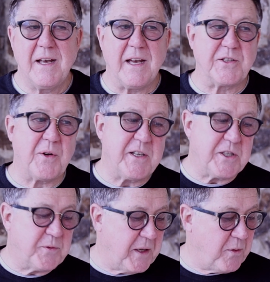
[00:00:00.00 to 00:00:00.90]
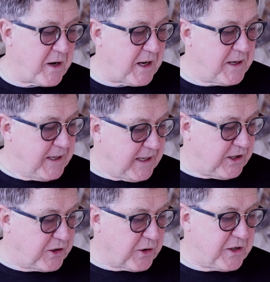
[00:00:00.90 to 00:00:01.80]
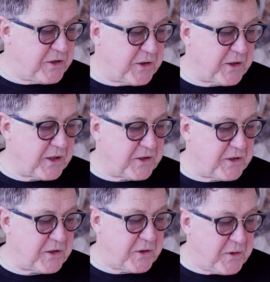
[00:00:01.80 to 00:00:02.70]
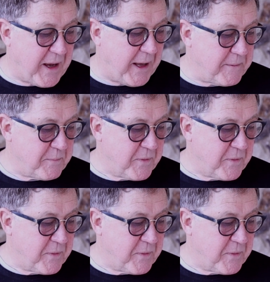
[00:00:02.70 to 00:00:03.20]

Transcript: And so I just really want to encourage you to, to do that